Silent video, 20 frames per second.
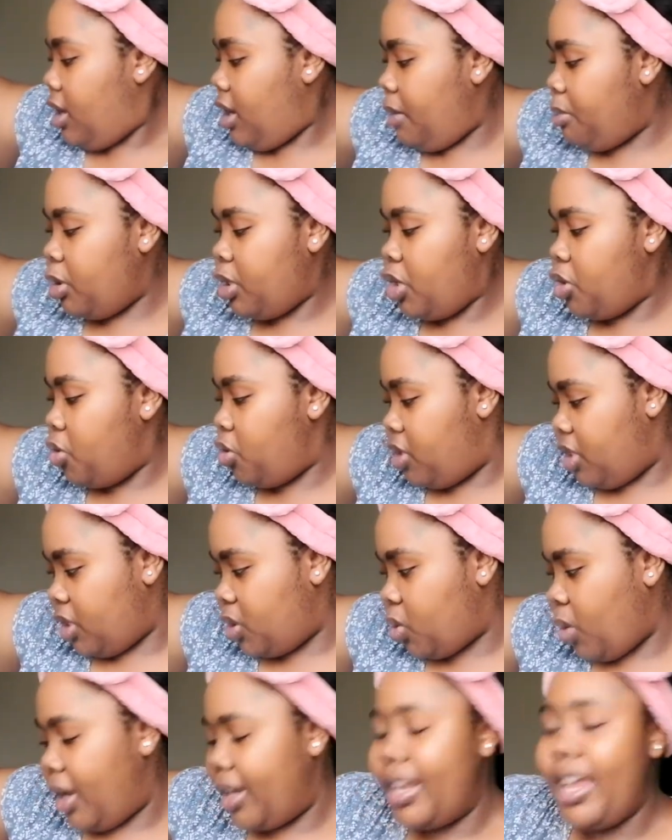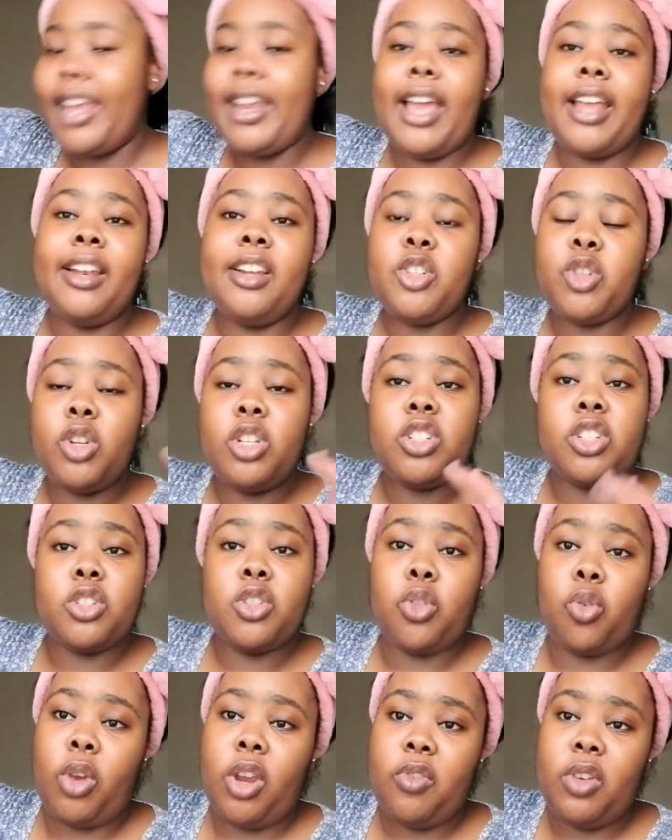I'm gonna use this one, and I literally
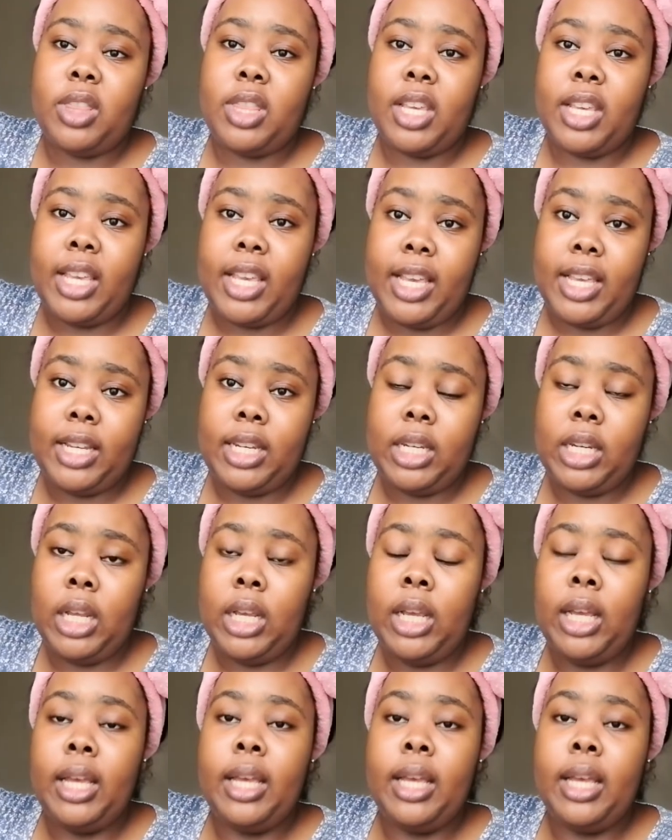just threw everything in